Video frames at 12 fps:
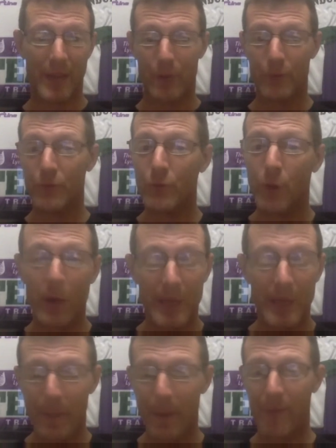I was just
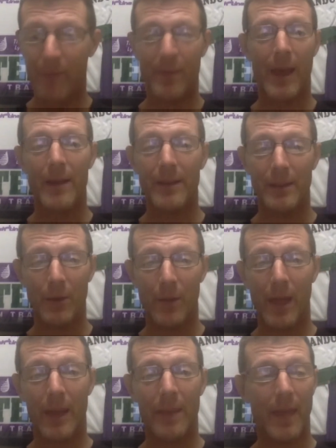talking about for that,
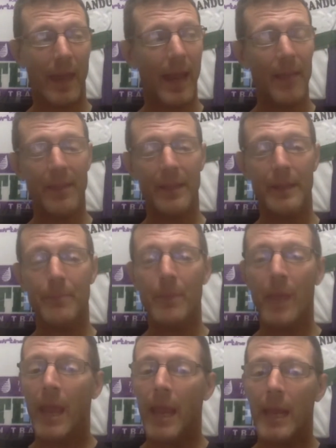that athlete,
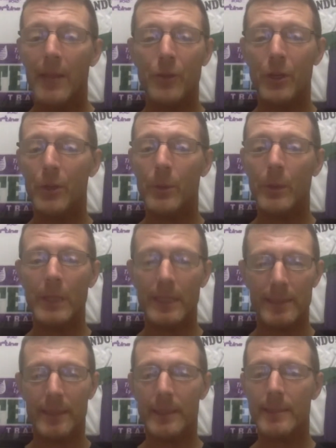it's going to
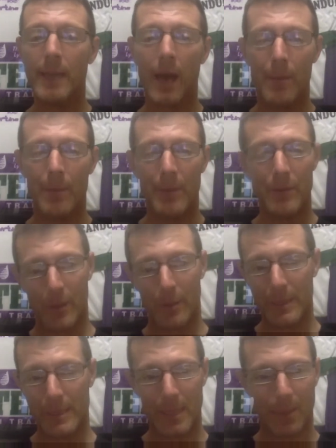elicit a time that's going to
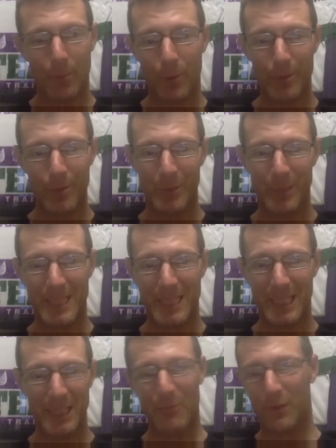be somewhere between
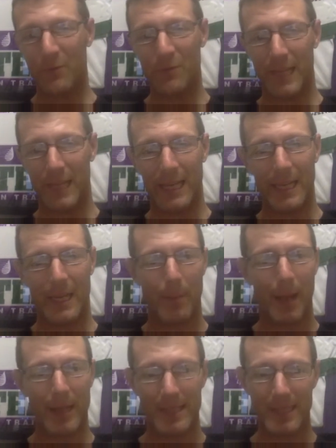6:15 and
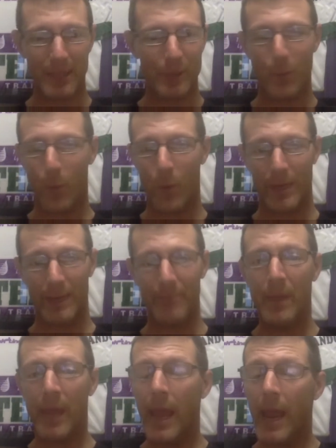about 6:40.
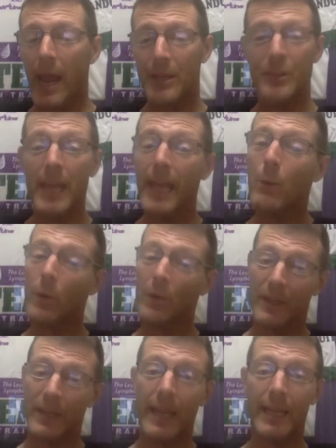And you take what
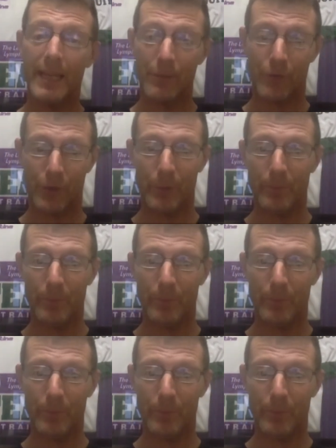the day gives you.